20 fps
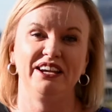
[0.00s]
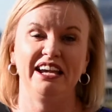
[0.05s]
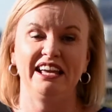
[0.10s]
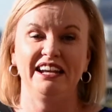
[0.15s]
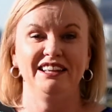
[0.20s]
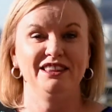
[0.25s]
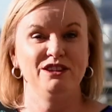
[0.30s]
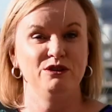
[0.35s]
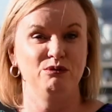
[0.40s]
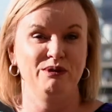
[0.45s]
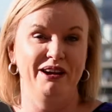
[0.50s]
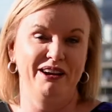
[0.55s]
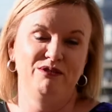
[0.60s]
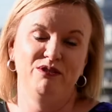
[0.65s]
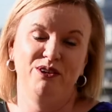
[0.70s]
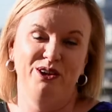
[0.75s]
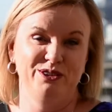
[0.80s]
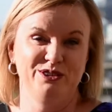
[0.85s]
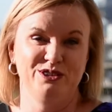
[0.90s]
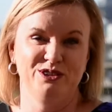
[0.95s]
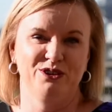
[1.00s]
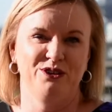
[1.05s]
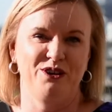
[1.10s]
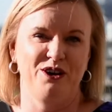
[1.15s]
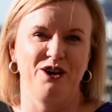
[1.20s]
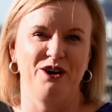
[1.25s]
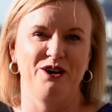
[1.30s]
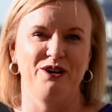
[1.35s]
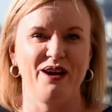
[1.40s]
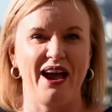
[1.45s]
for getting the rent roll to
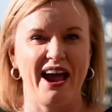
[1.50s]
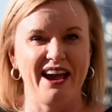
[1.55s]
grow